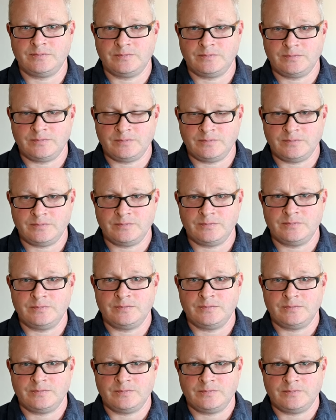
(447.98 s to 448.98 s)

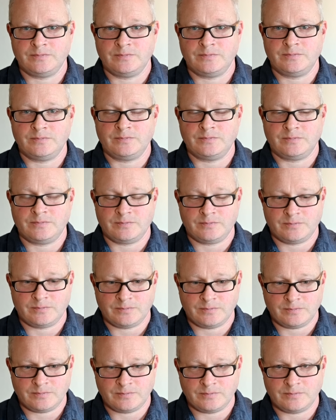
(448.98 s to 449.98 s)

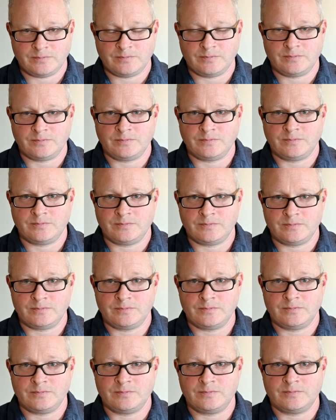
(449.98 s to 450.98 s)

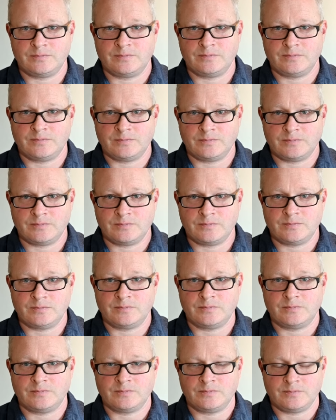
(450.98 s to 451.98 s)

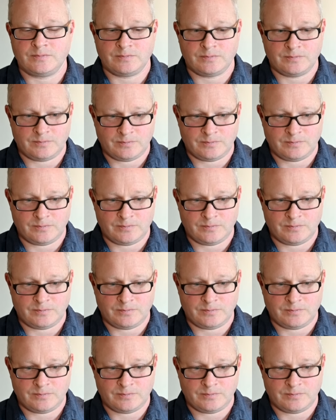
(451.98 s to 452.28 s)
(not speaking)